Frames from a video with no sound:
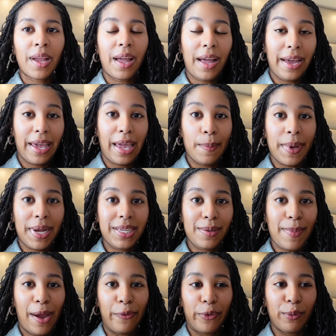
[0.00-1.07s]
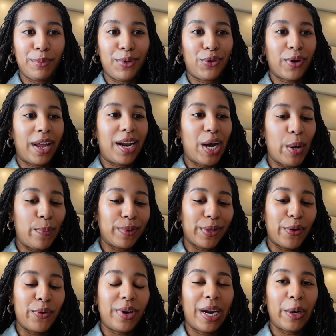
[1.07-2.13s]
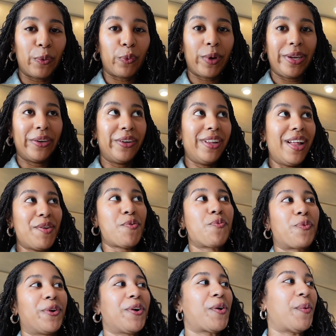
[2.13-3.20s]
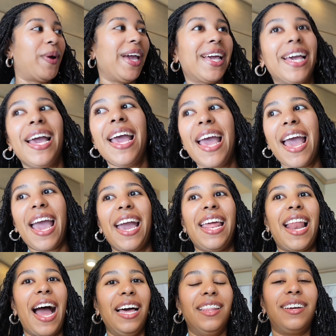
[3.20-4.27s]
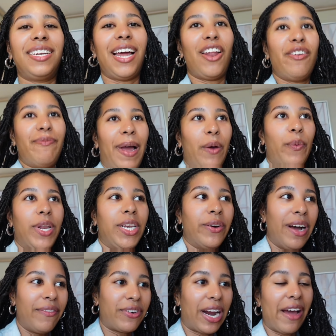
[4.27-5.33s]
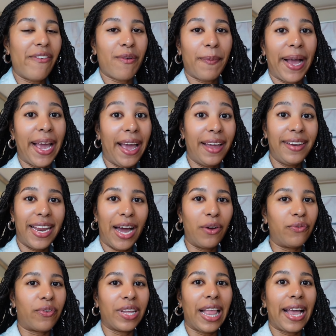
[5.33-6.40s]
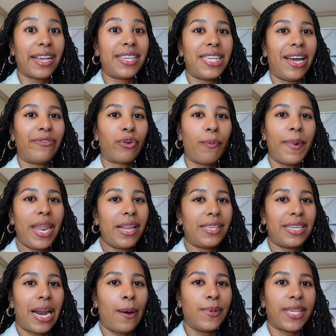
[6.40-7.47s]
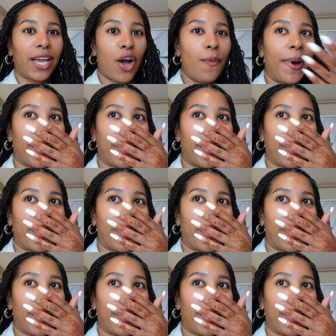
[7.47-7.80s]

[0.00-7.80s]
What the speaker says: I came back to my room to try to upload a reel real quick. And I looked out of my window after having my head down for like several minutes. And I was like, oh my